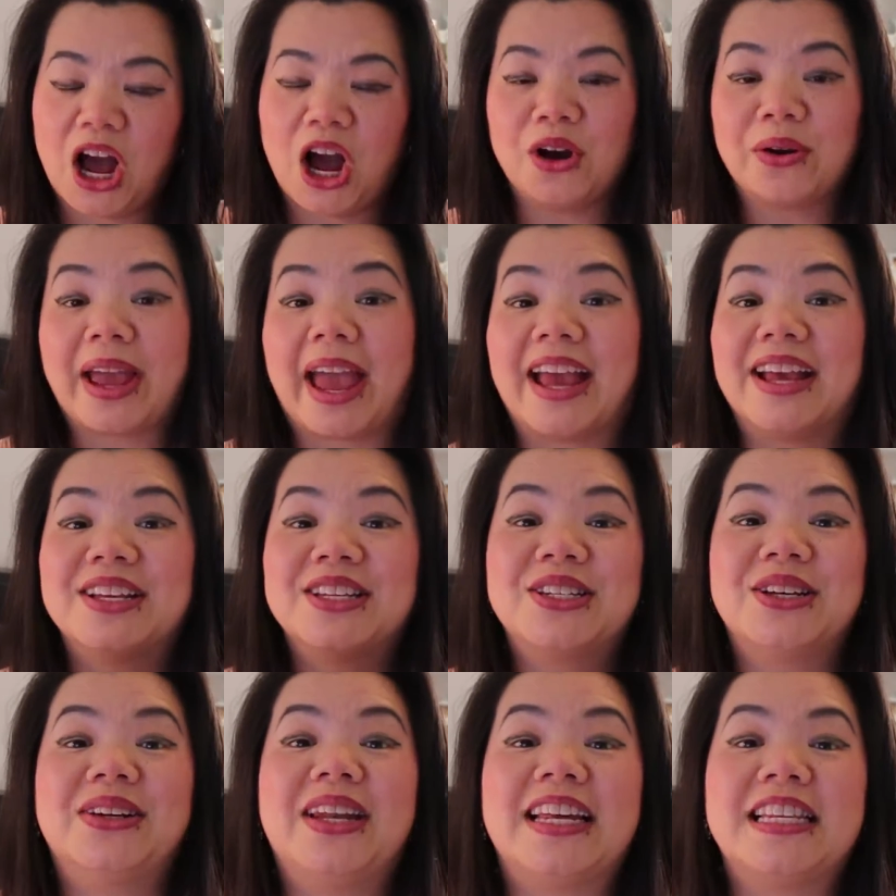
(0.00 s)
Okay,
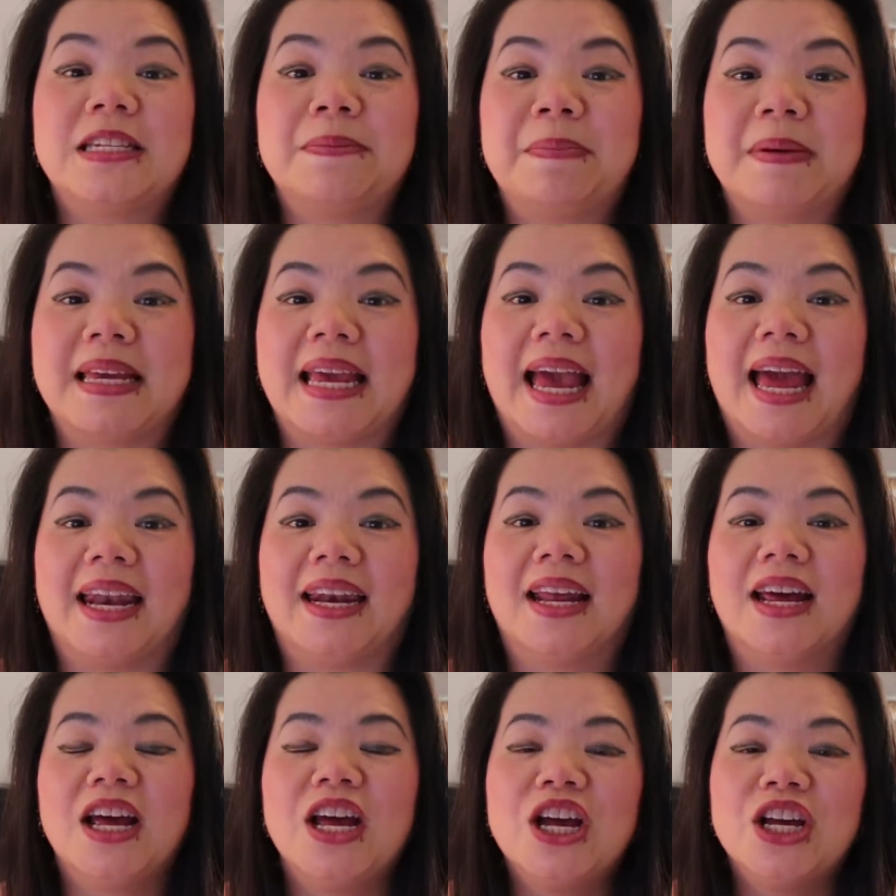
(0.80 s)
so let's
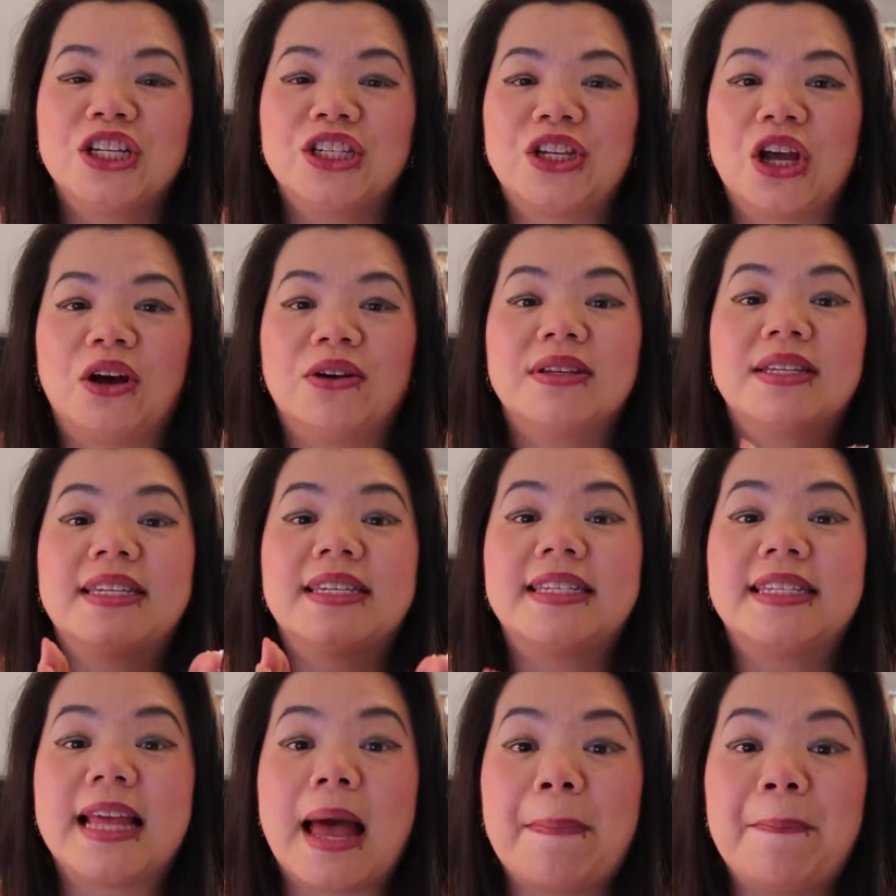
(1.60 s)
begin. So
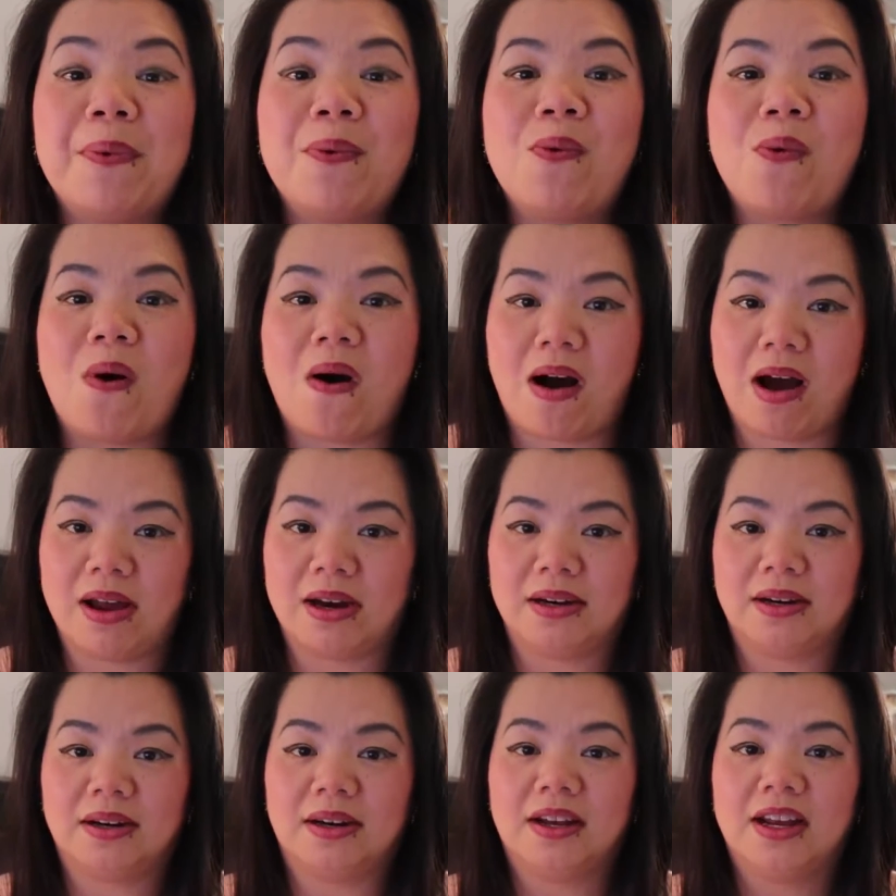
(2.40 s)
step
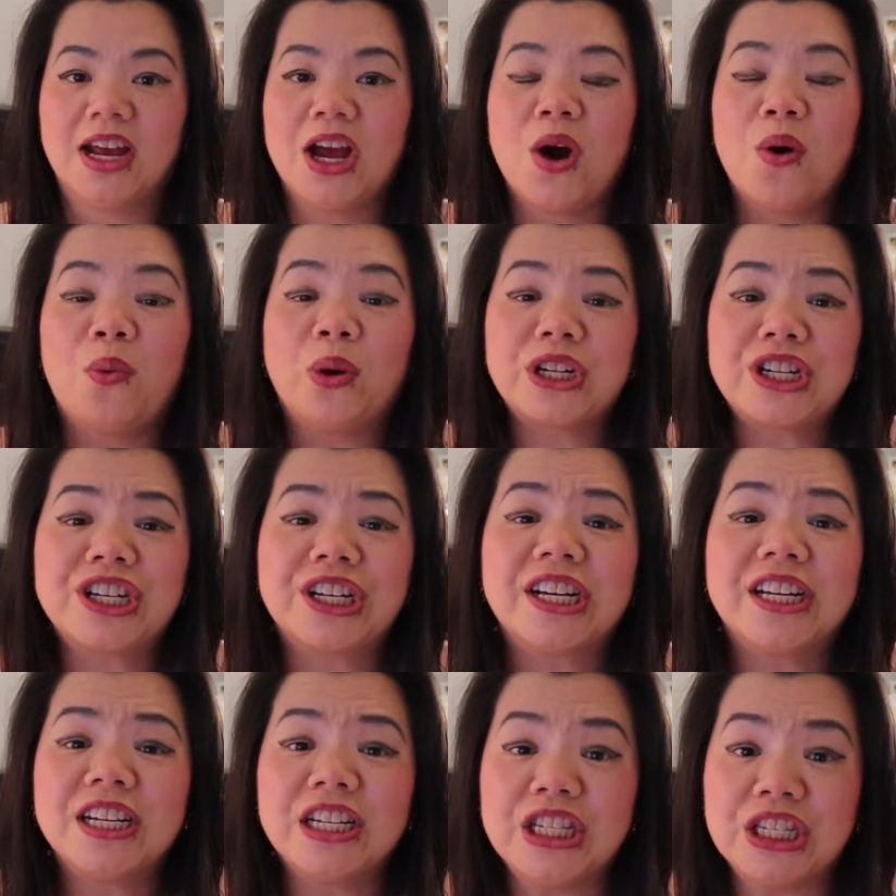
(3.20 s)
1, what
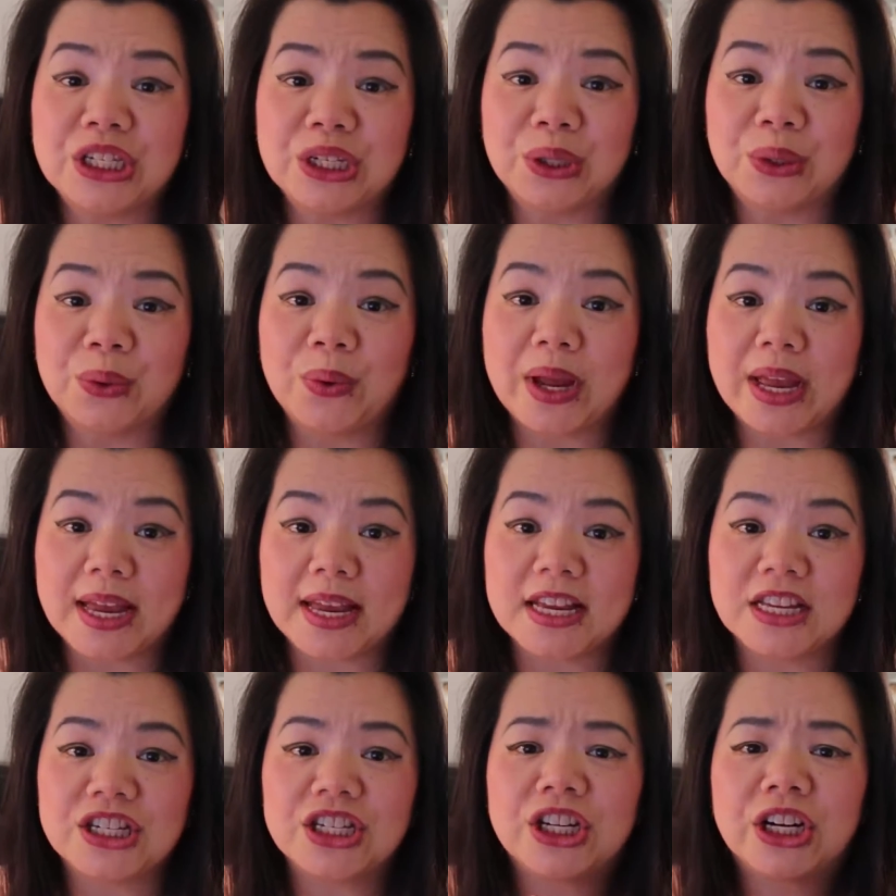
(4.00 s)
you're gonna do
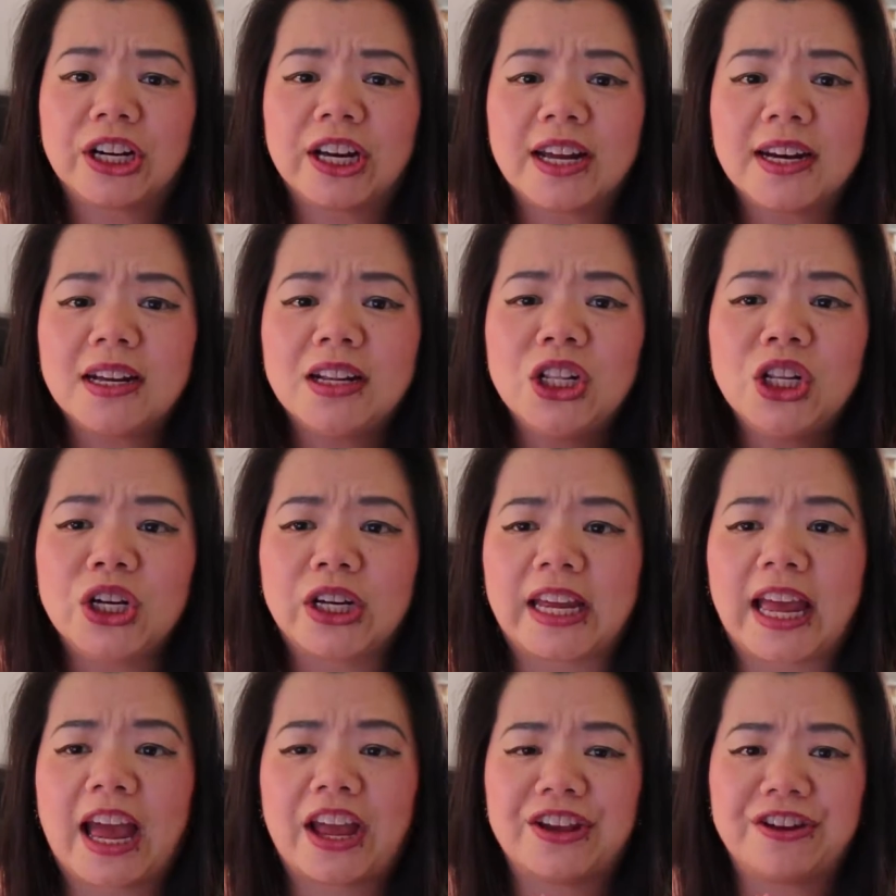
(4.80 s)
is you're gonna
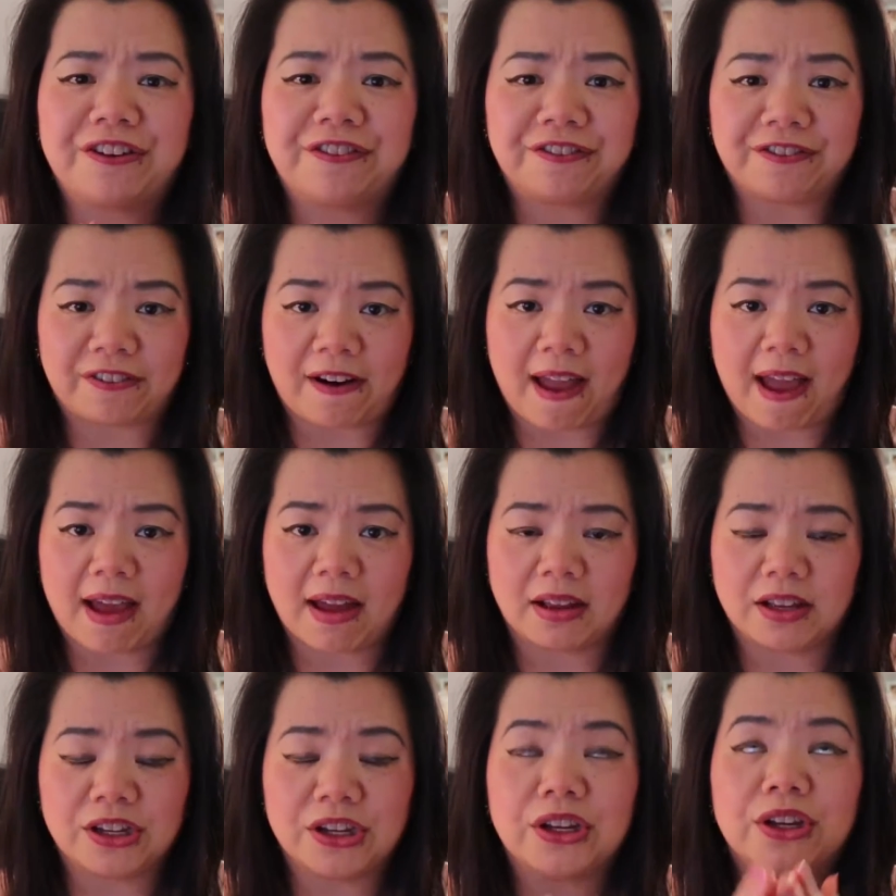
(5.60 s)
look at your
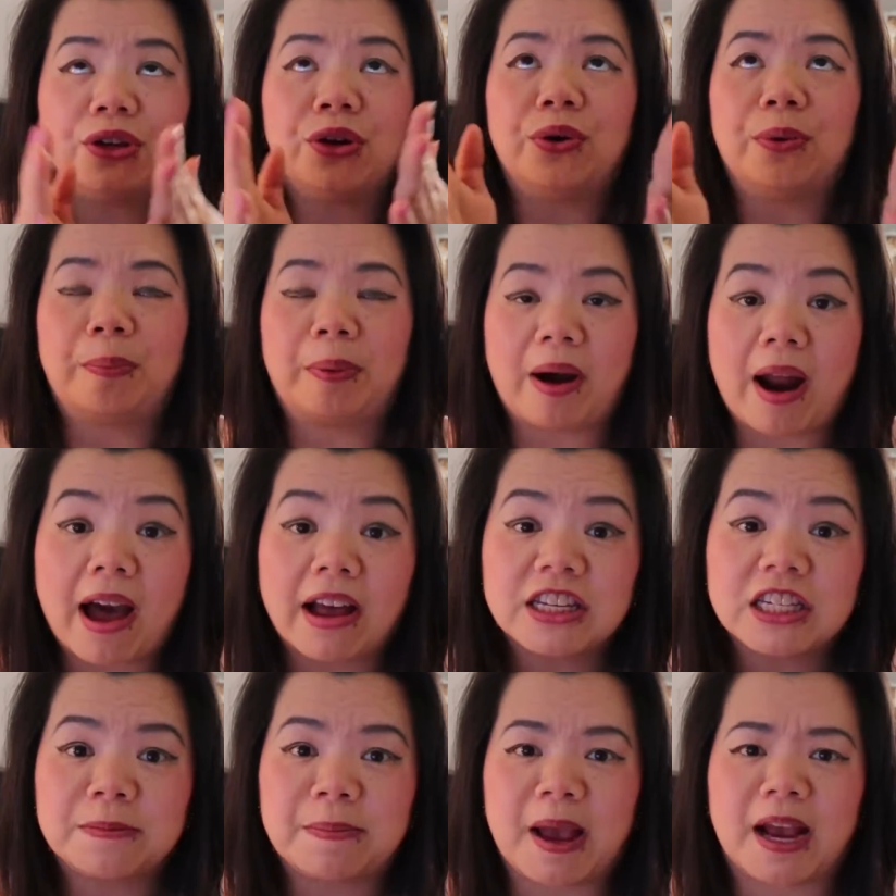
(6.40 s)
friend, your
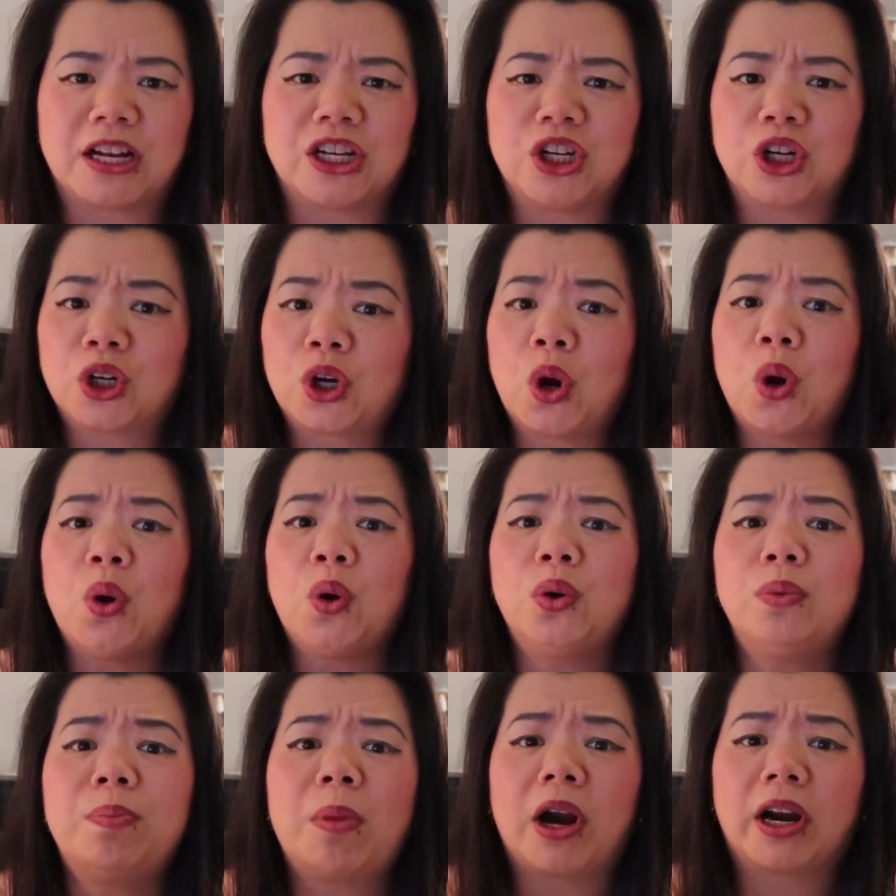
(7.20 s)
prospect, your
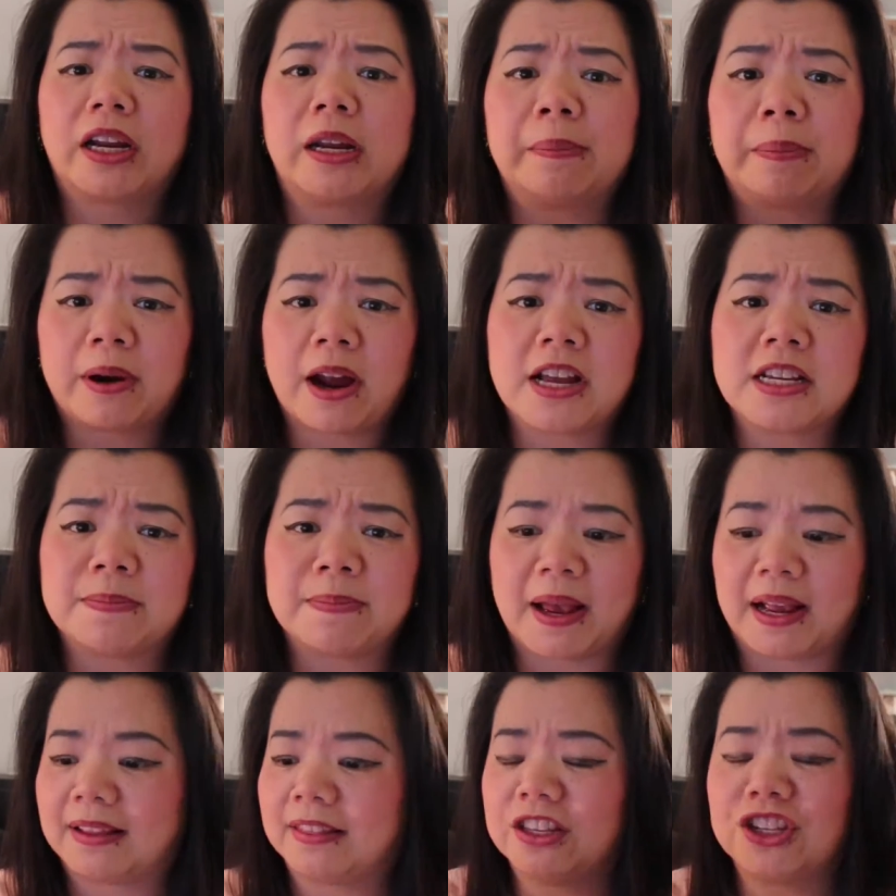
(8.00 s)
cold market
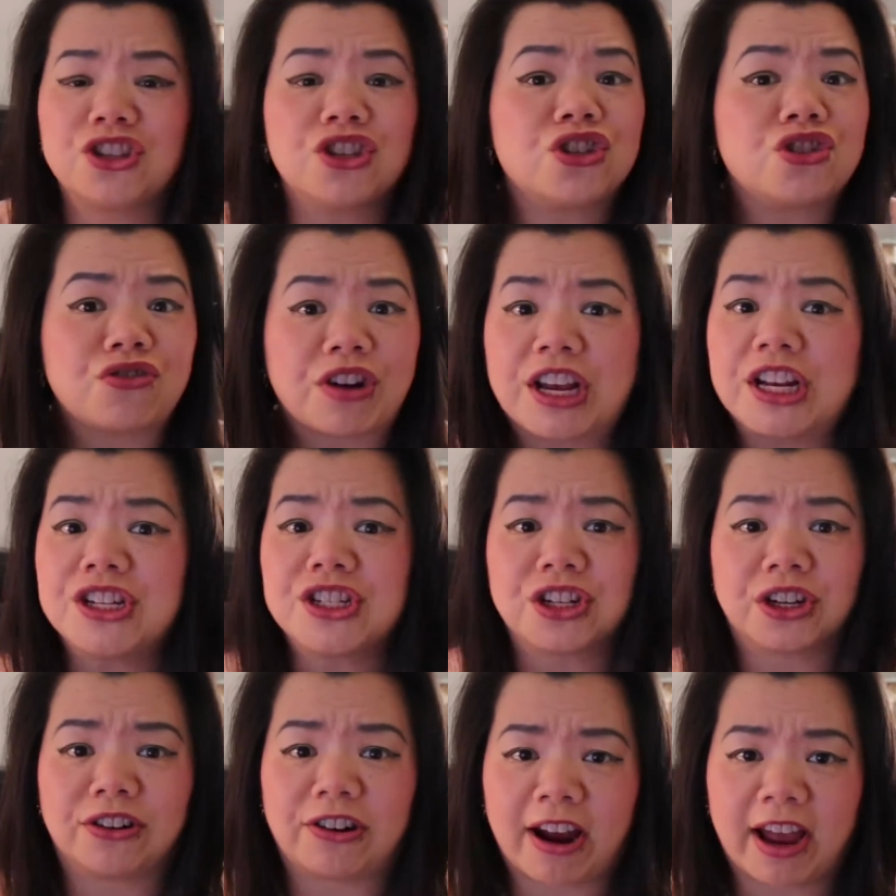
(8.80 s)
prospect, this
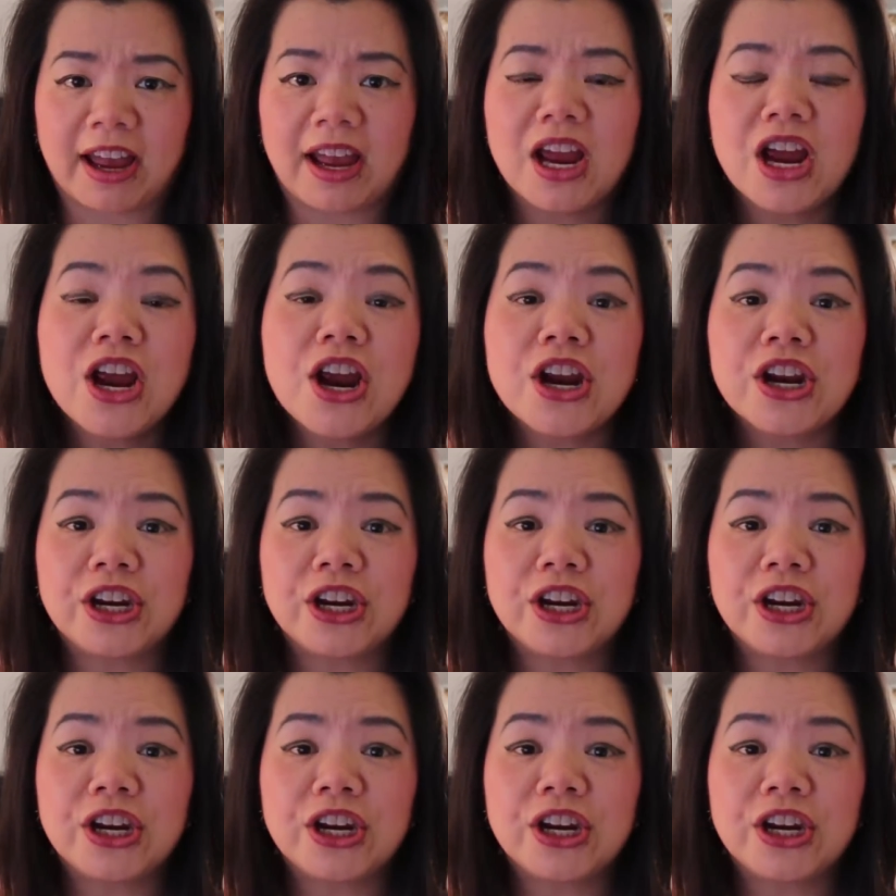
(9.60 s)
stranger, right?